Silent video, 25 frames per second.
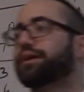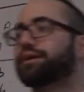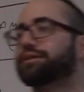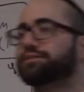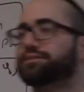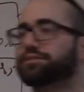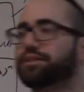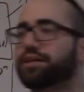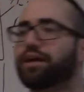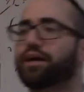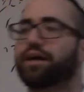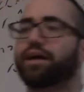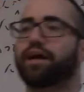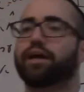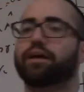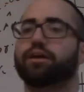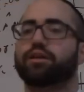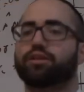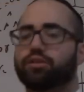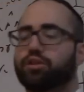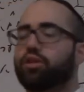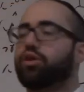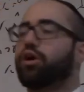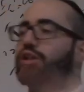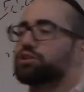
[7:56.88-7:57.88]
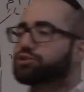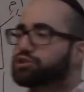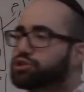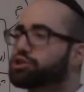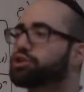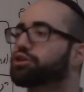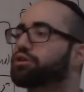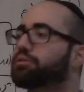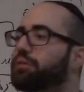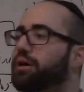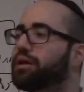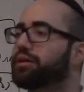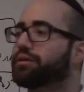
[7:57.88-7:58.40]
it's a large
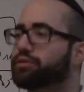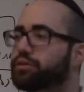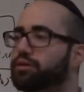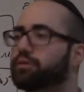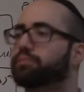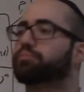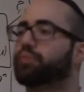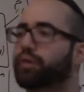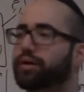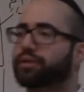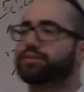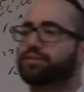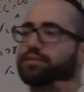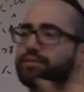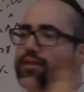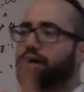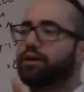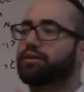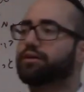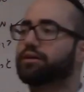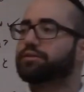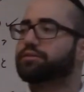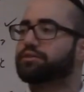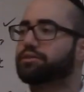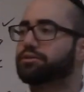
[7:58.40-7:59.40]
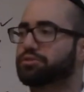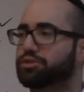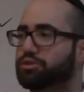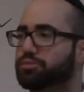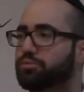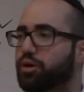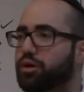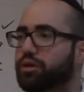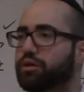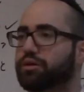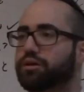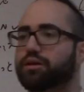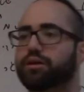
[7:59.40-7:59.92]
sugar molecule. It breaks it down into
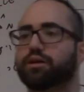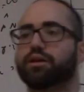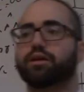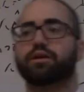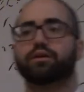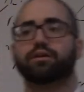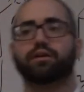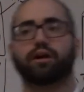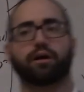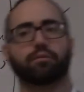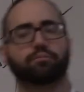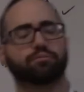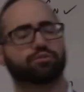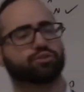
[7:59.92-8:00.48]
smaller um,